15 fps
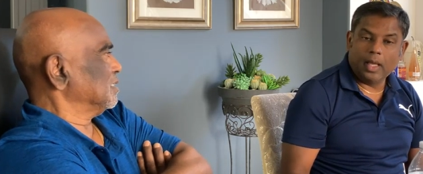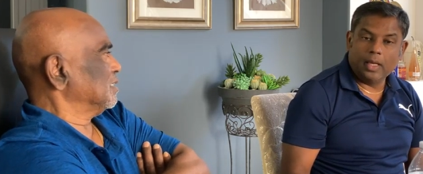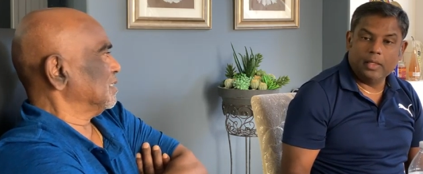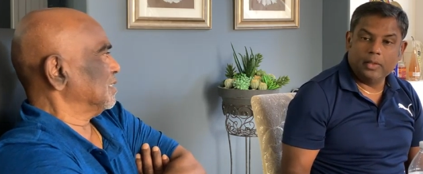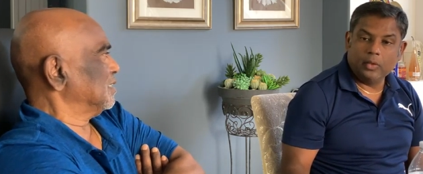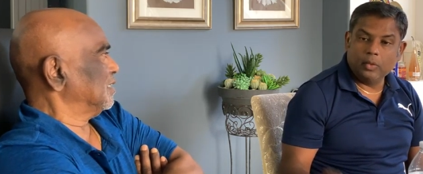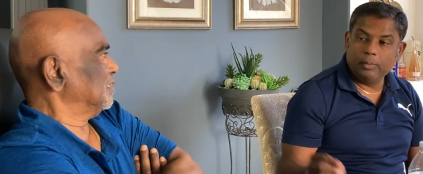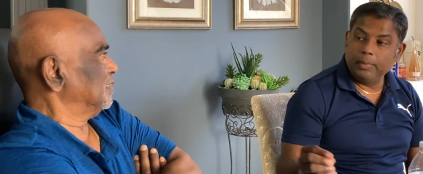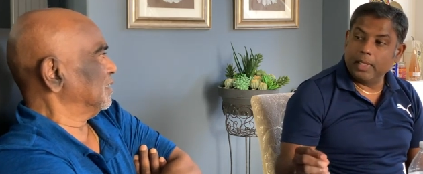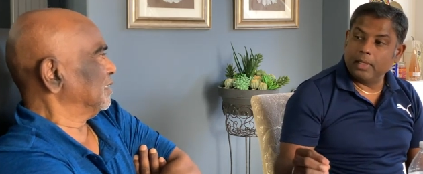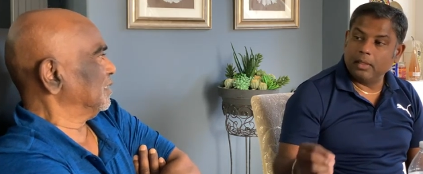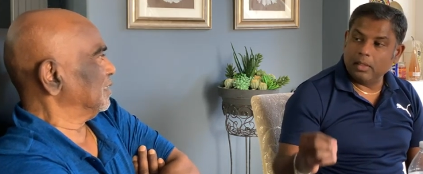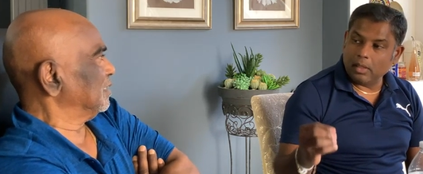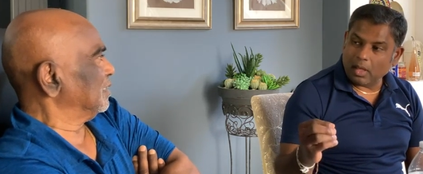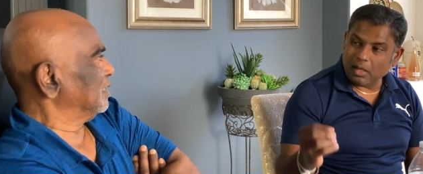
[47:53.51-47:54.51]
Speaker 1: And you
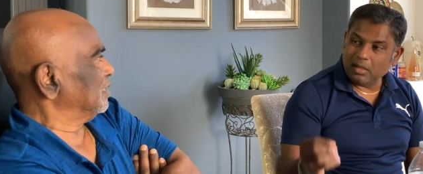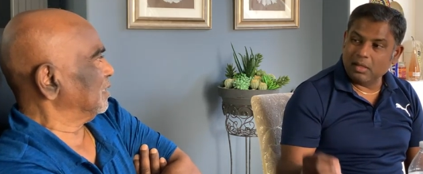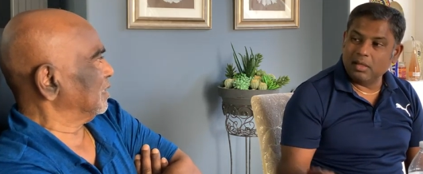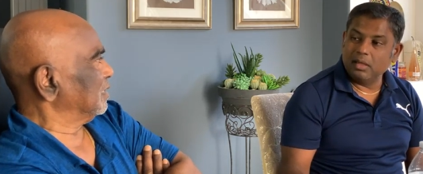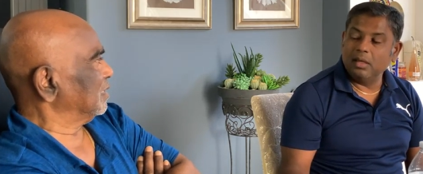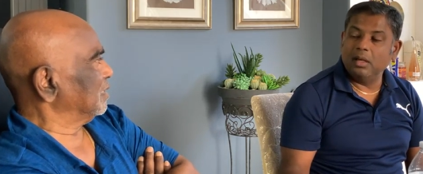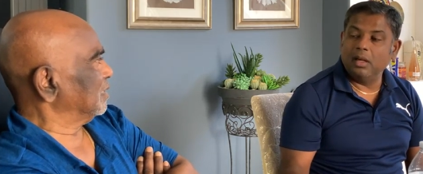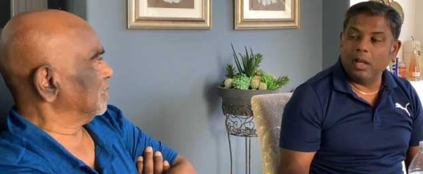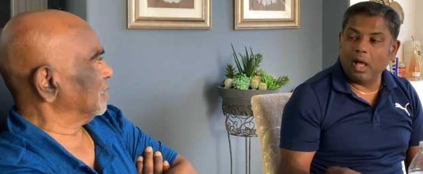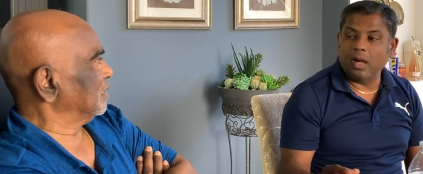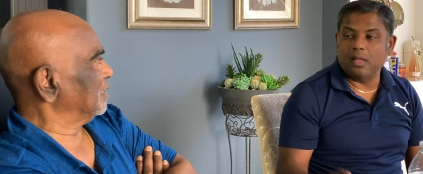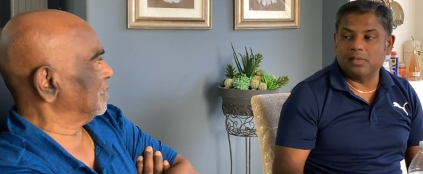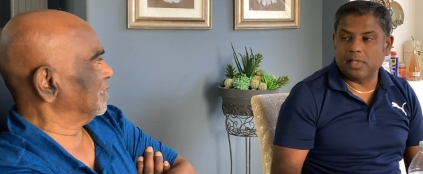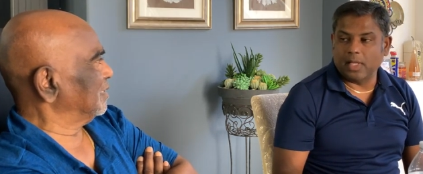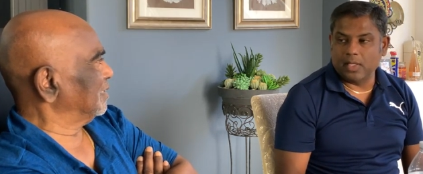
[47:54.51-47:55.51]
make a lot,
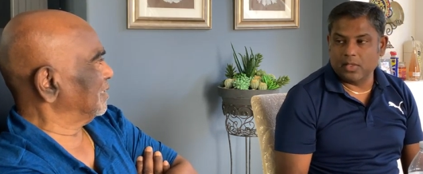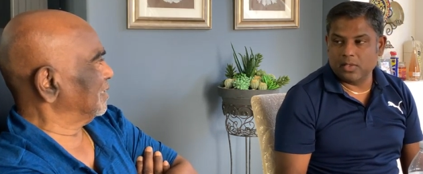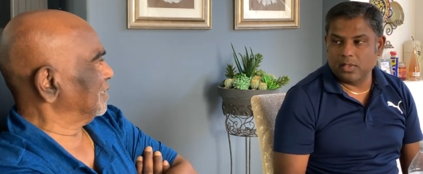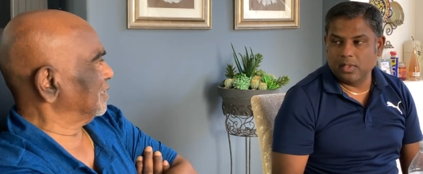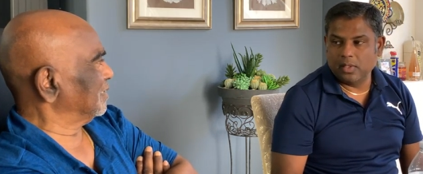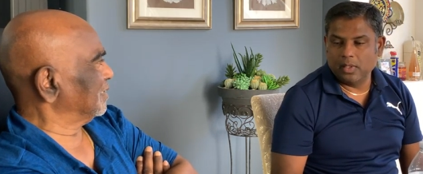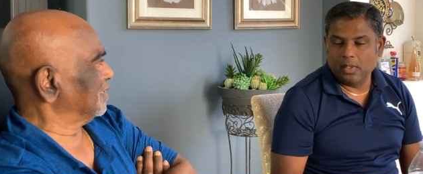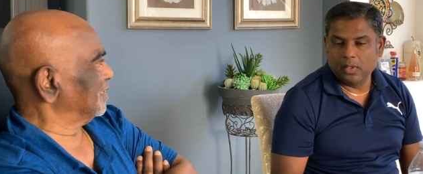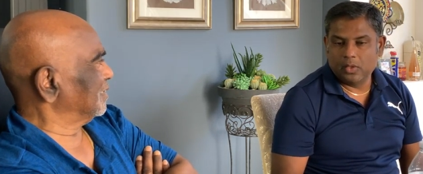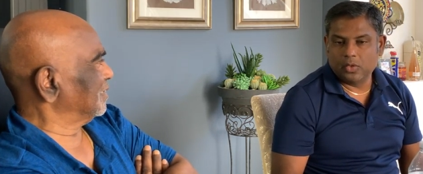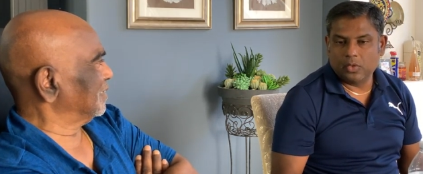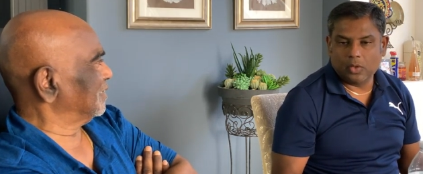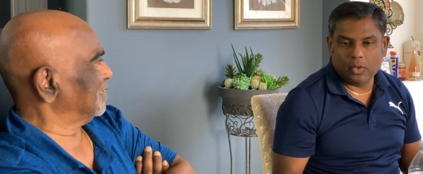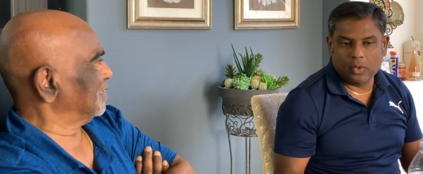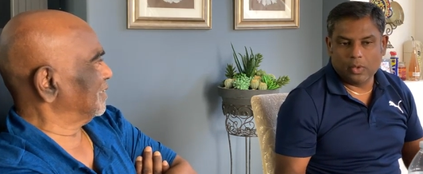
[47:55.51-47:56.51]
lot of sense.
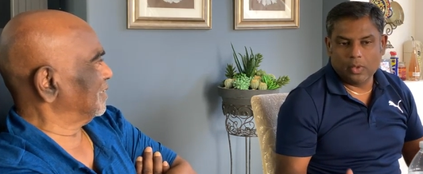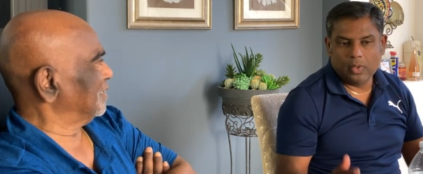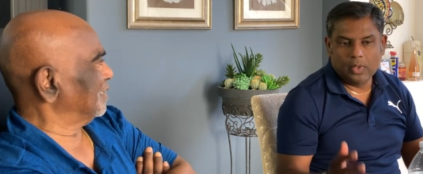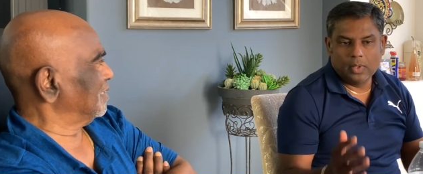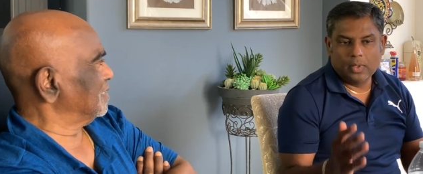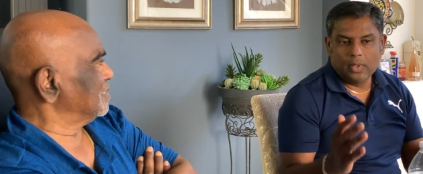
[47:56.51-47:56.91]
So,